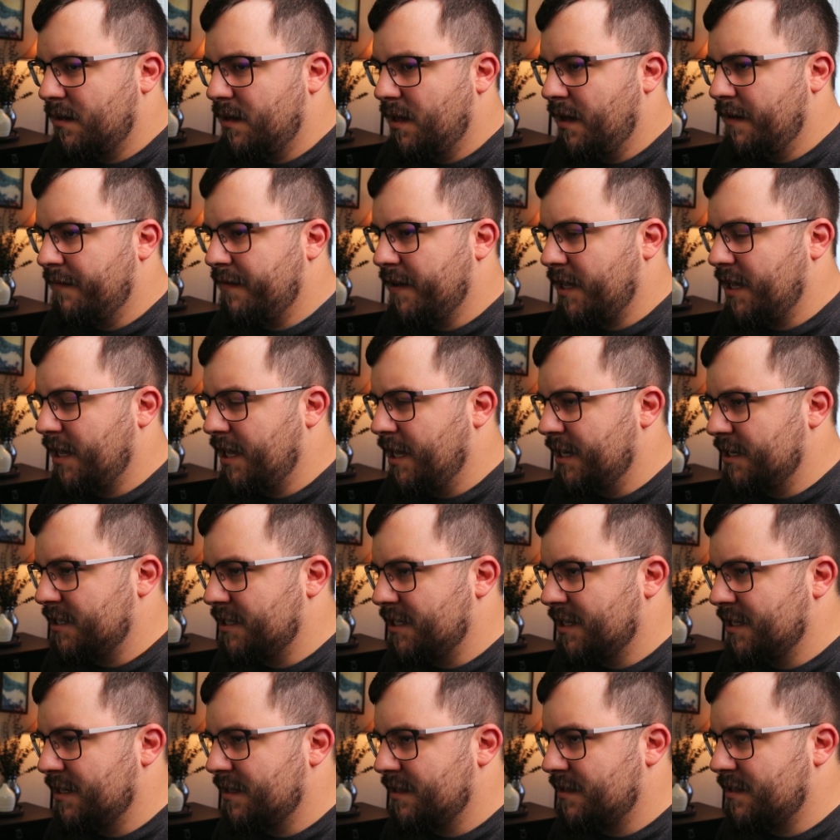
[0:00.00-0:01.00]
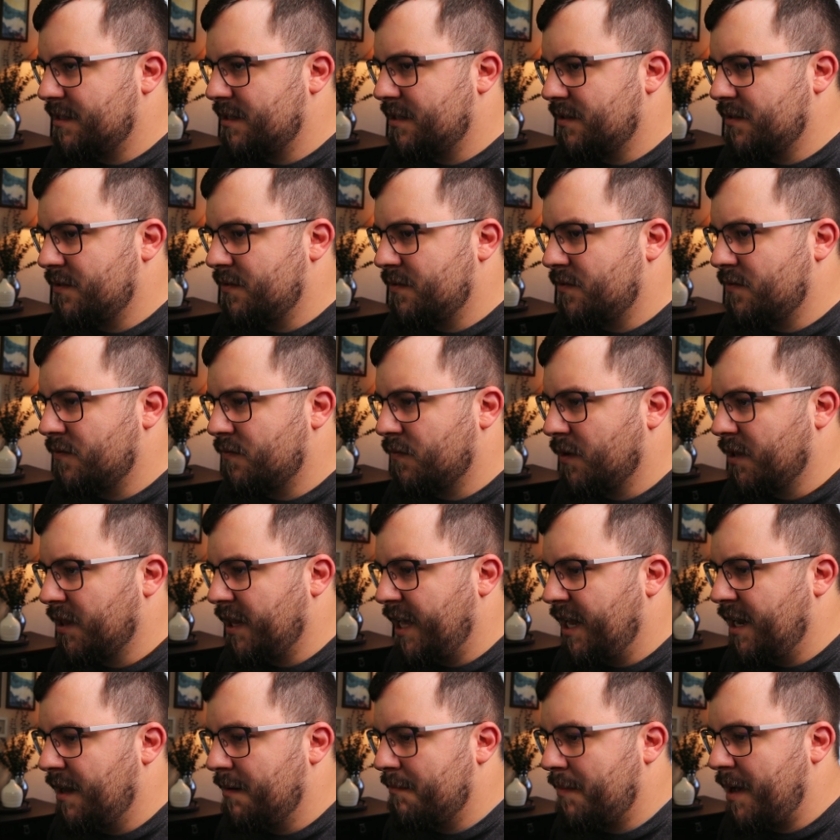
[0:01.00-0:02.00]
of a kitchen to
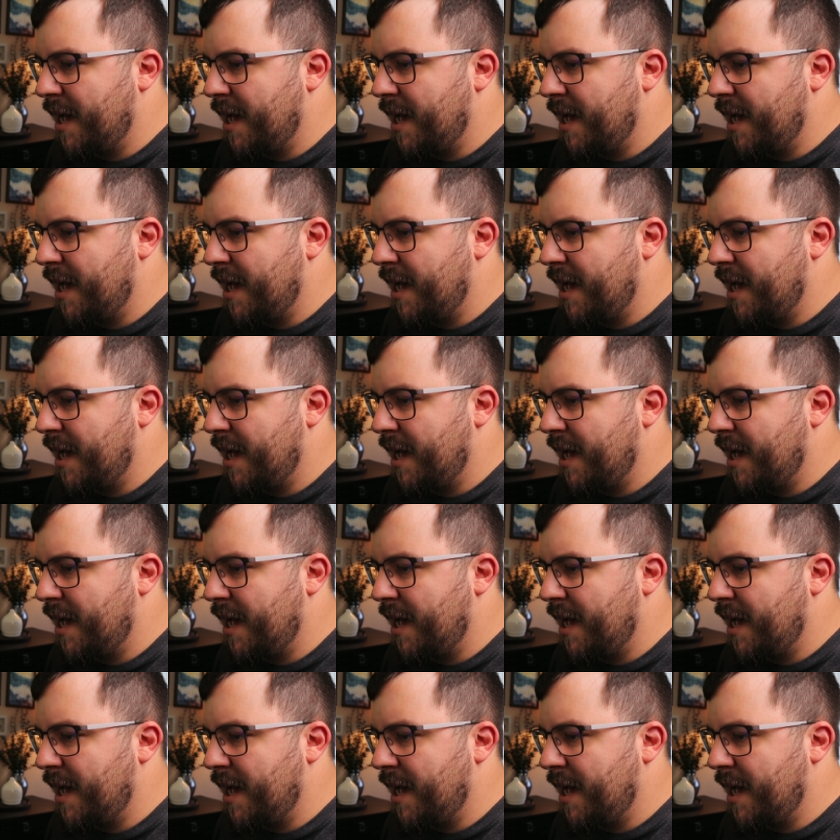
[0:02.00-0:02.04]
relate it